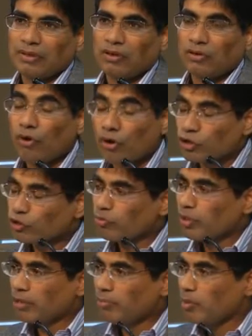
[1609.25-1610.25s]
A
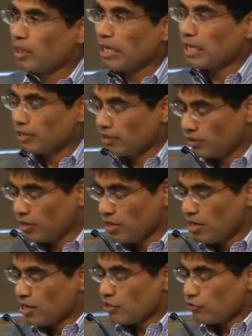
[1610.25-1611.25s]
cosmic plan
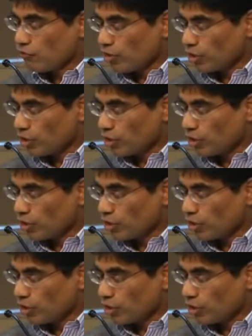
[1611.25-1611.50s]
to